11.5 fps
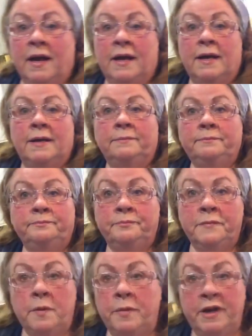Uh,
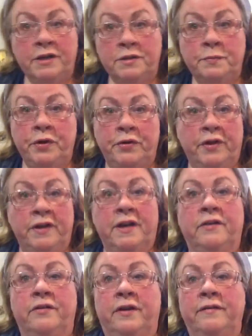the button is purely
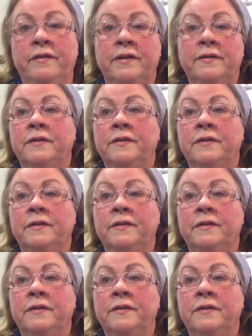decorative.